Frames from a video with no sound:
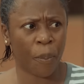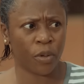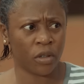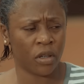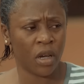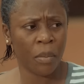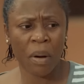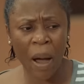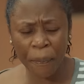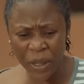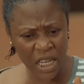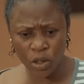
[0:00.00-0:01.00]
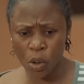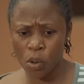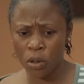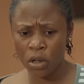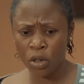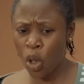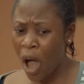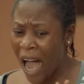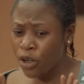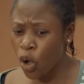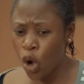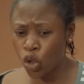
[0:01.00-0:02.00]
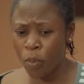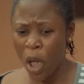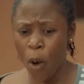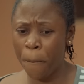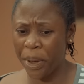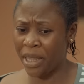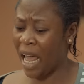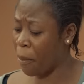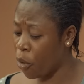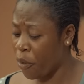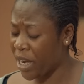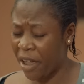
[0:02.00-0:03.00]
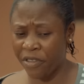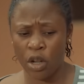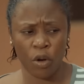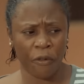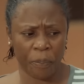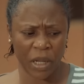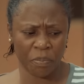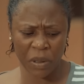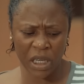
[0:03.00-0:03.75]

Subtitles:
happened. Mama, please, oh, don't add the old to my own pain. I'm already having enough pain,